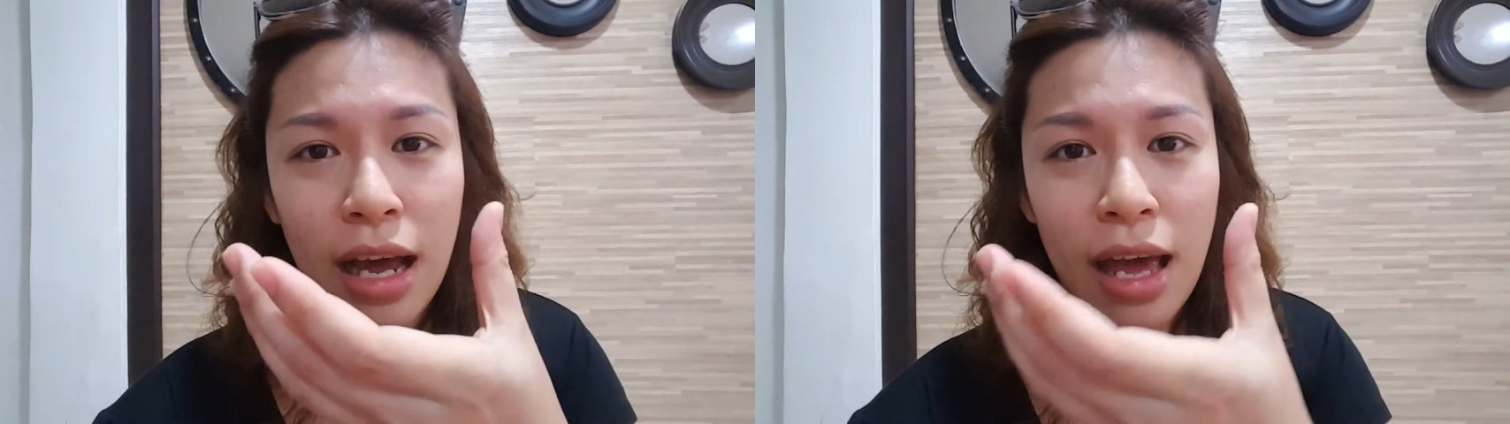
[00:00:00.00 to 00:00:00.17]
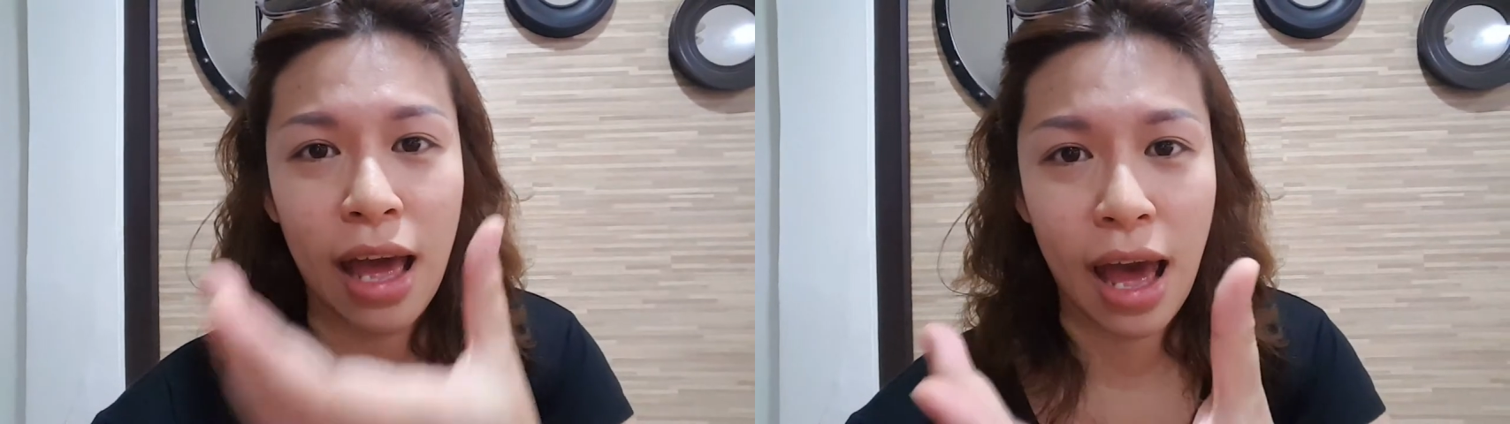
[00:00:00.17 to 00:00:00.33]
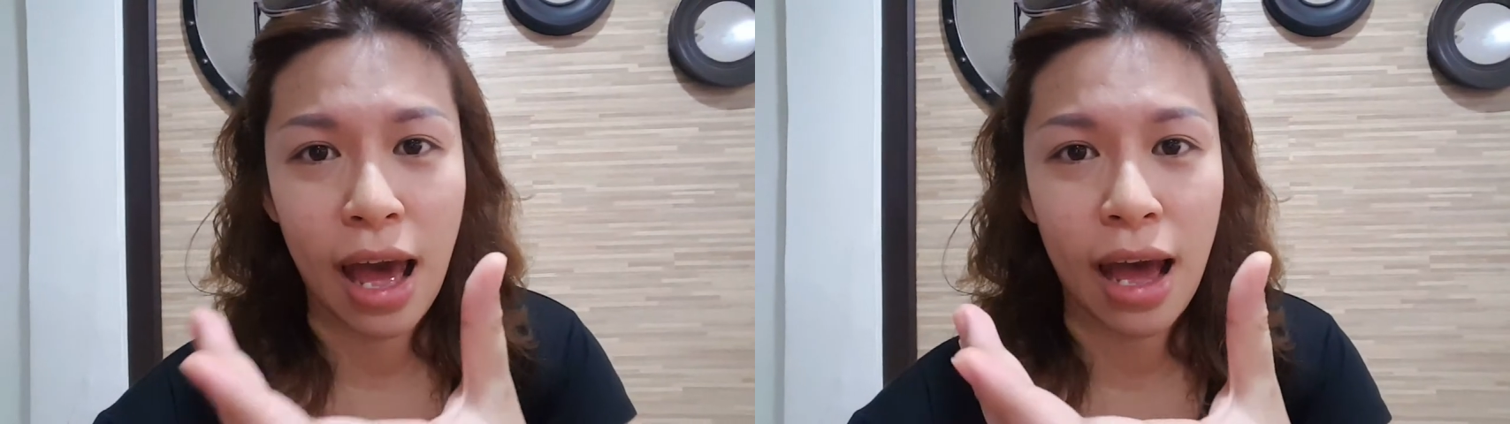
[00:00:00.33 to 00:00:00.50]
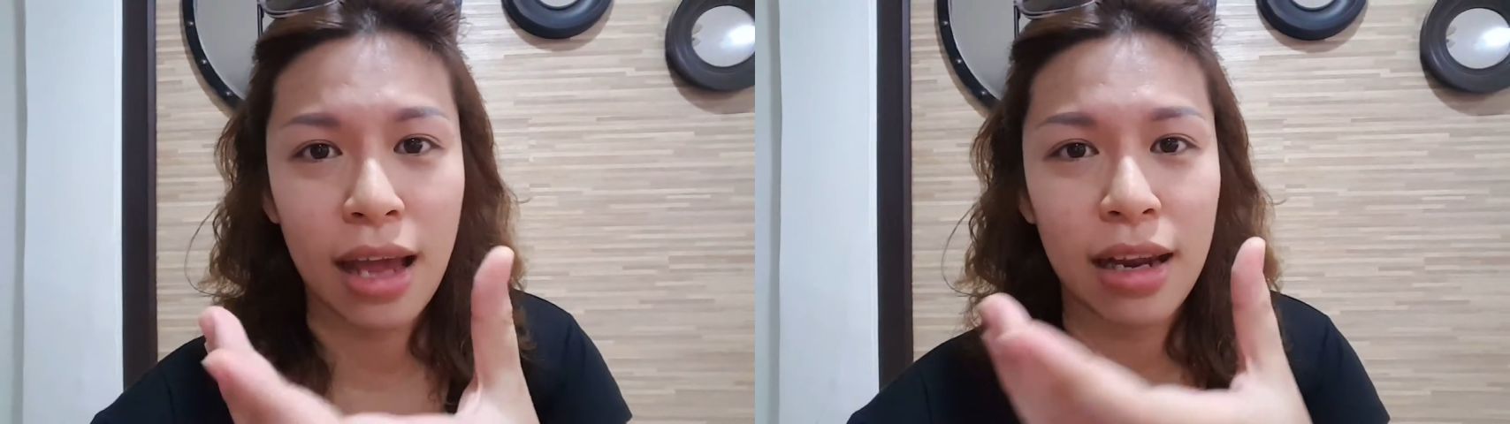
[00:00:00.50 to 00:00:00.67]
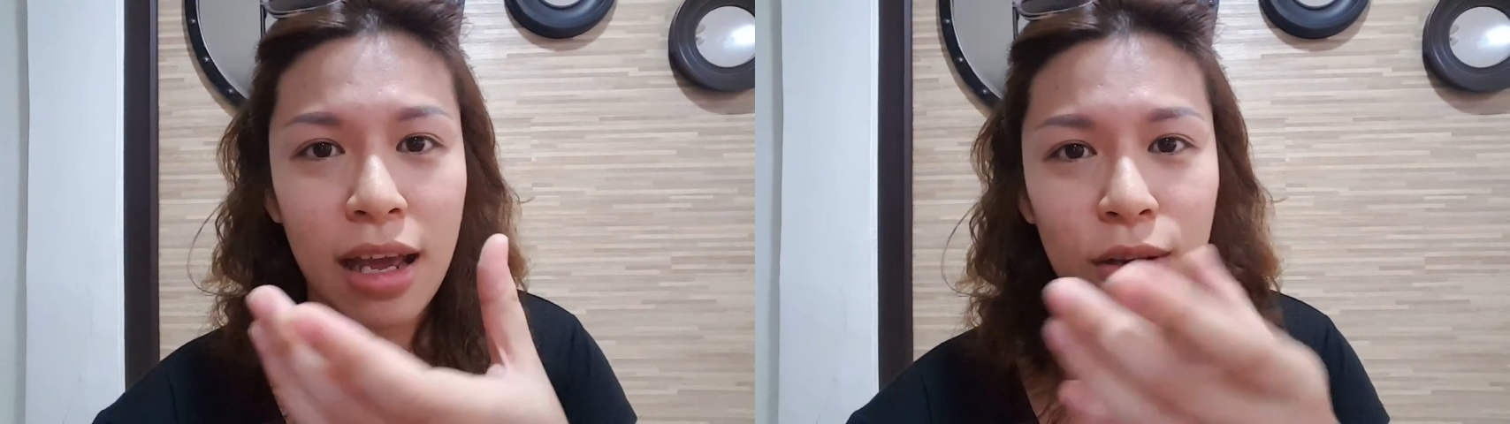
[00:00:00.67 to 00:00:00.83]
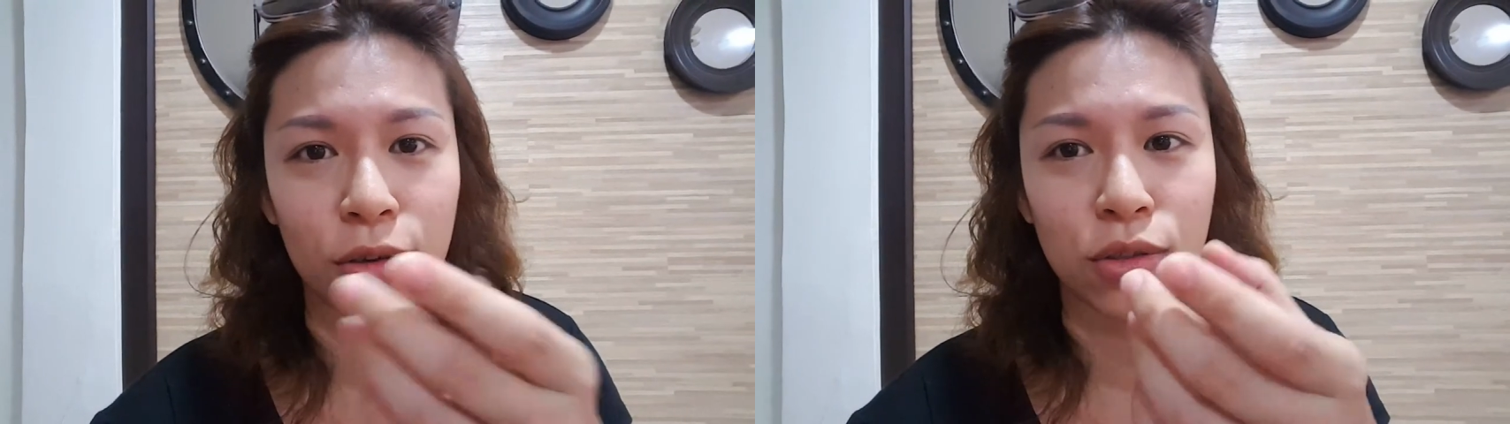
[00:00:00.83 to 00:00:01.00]
I had
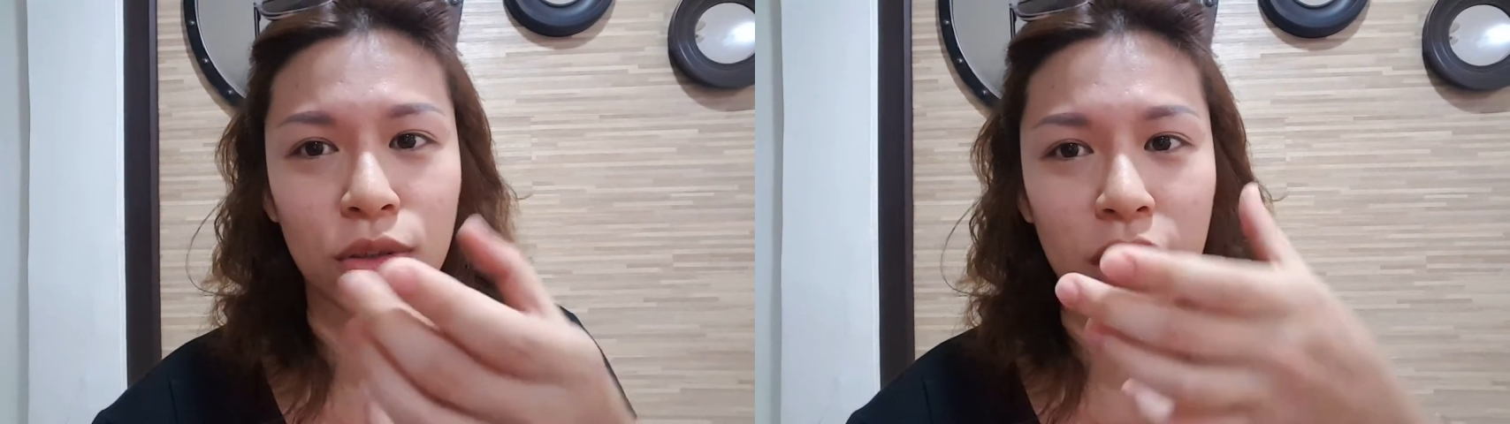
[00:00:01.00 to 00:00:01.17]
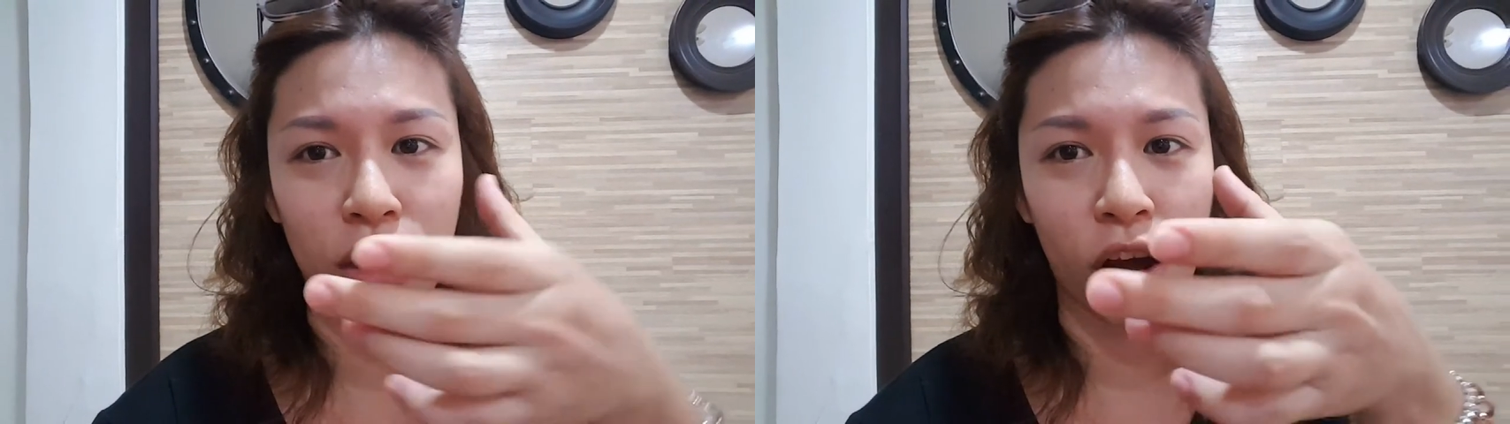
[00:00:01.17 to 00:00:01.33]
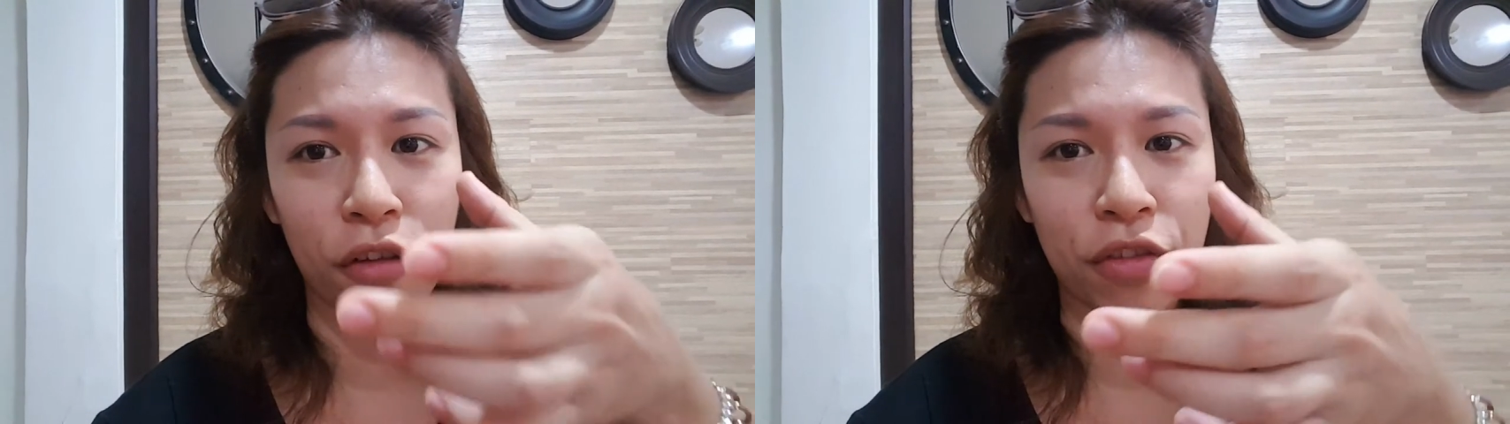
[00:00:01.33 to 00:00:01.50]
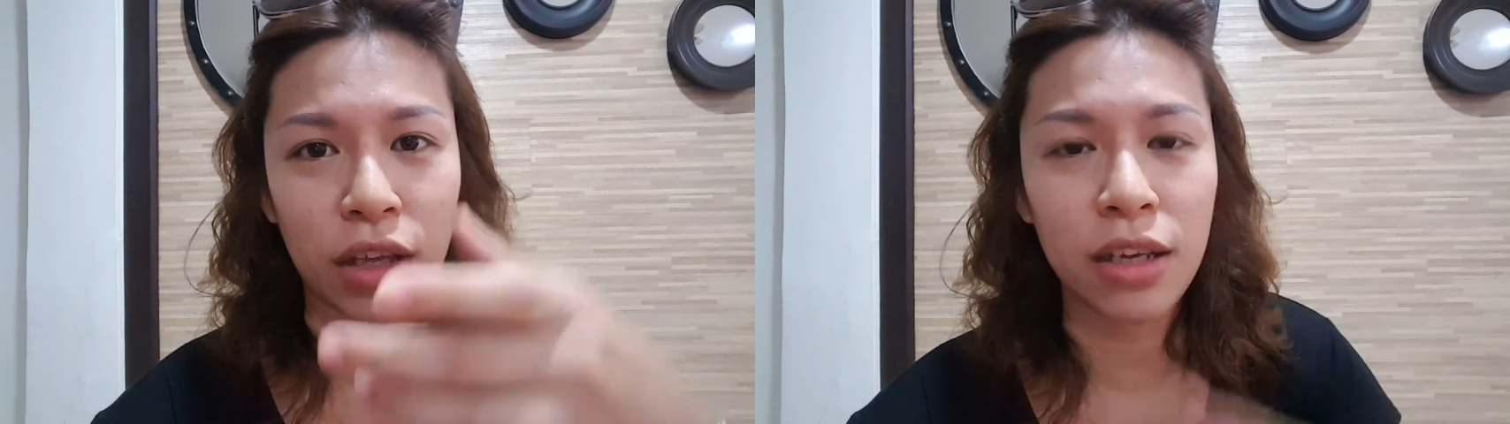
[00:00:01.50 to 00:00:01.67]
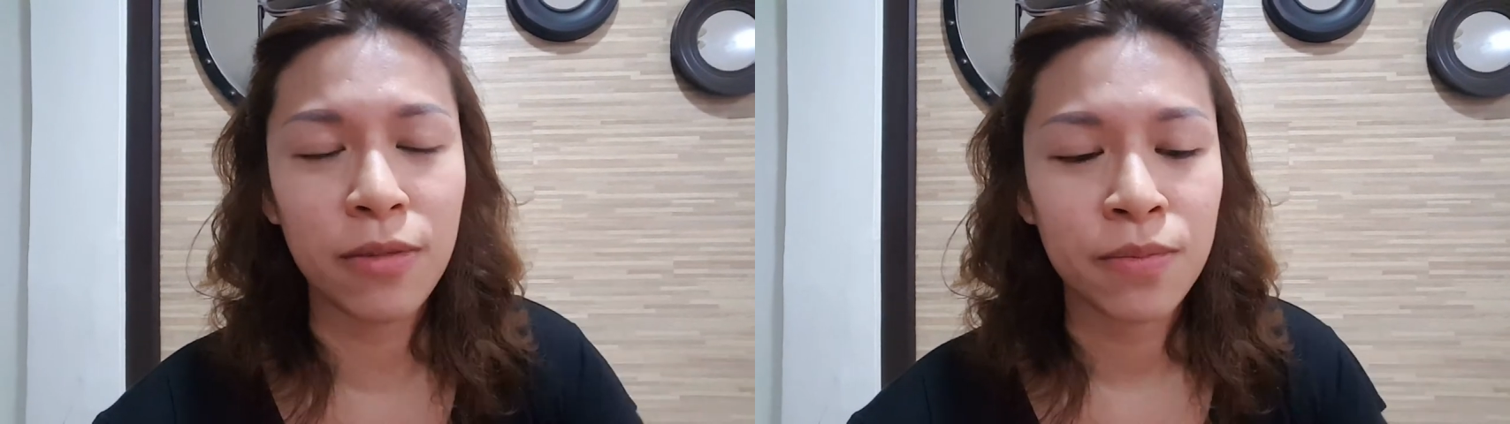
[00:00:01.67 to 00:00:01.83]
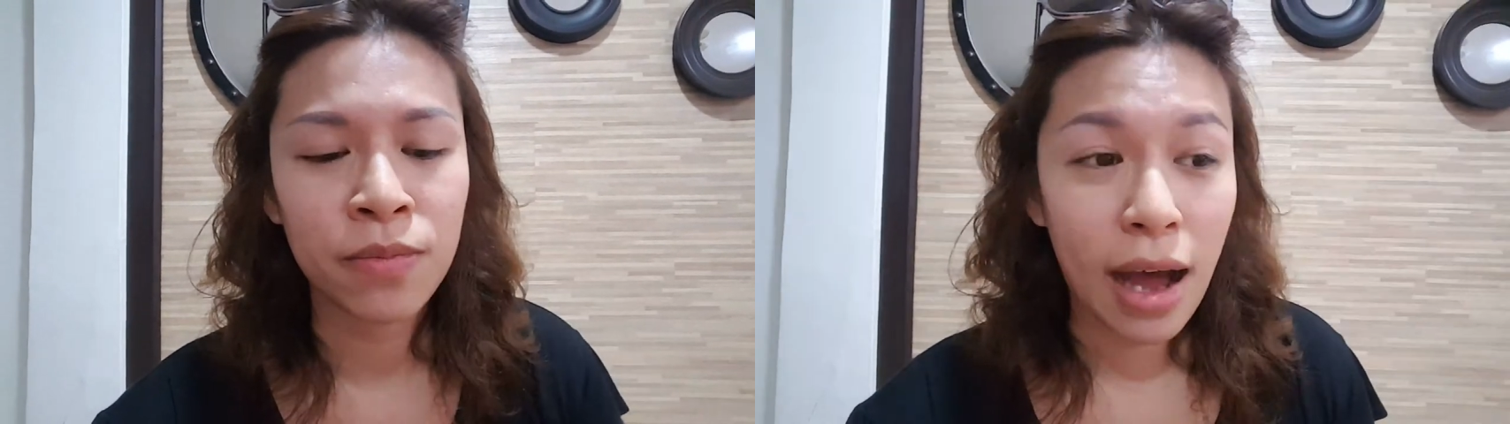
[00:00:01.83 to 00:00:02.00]
and also the
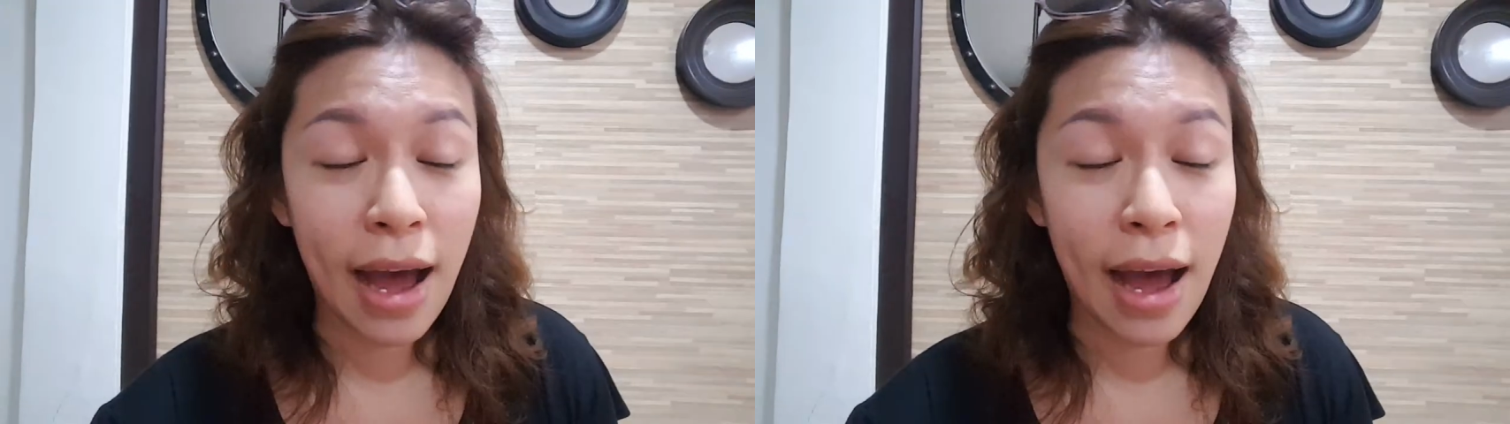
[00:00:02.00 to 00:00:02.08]
coffee.